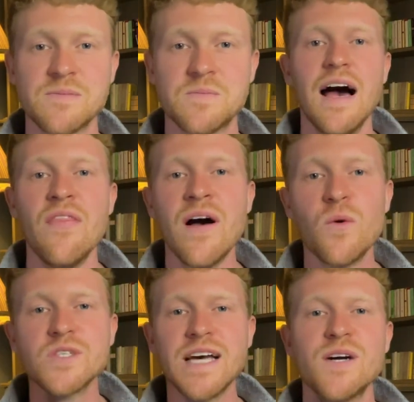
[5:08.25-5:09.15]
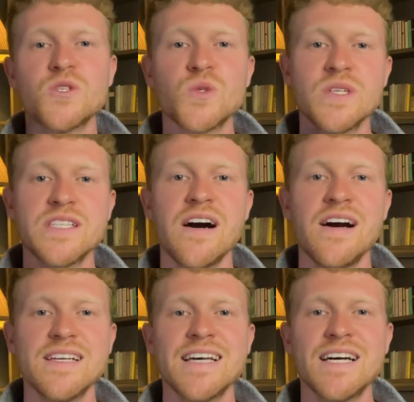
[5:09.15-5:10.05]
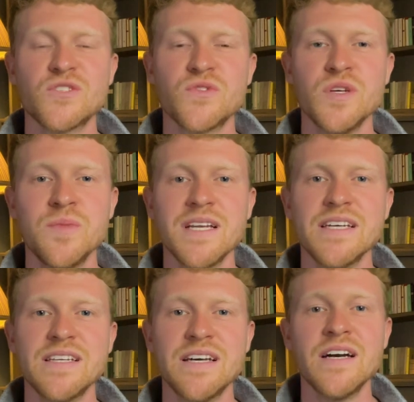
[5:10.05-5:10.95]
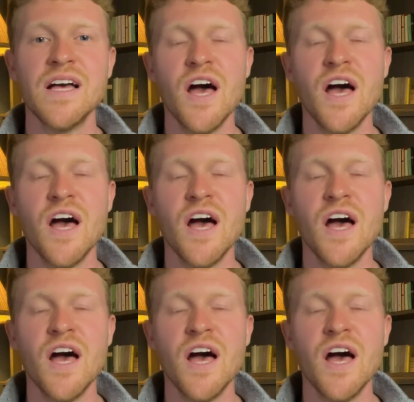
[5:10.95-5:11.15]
And that was how to retire a tax-free millionaire.